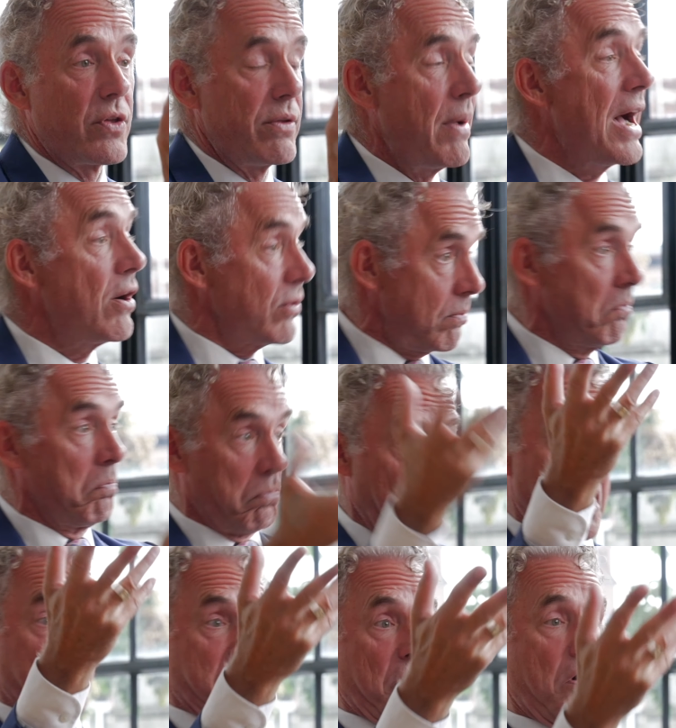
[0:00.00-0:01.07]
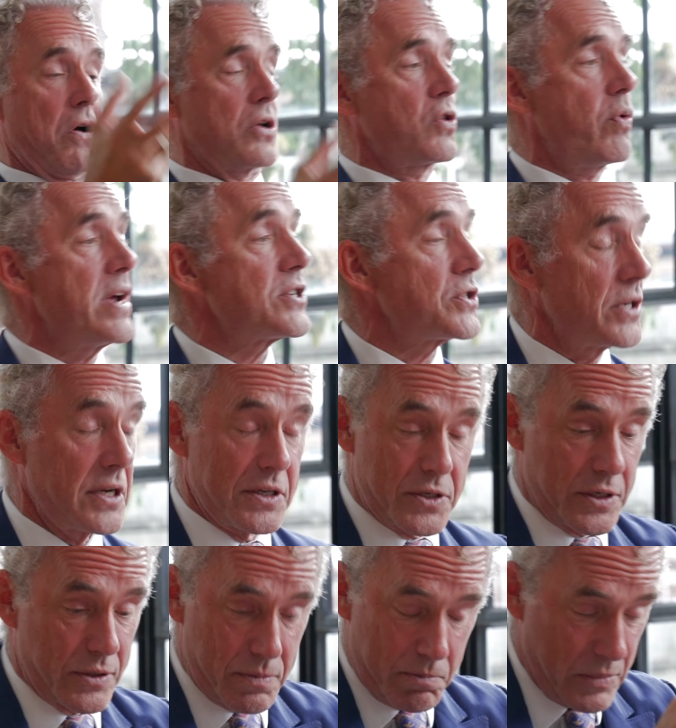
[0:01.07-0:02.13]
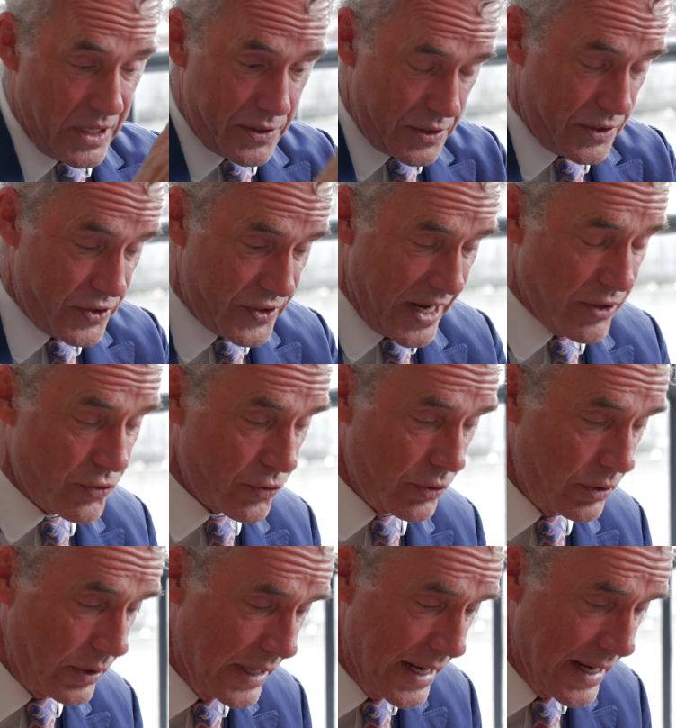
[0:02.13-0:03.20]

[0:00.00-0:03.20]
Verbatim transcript: the Mount? That's a hard question. It's a, it's a central,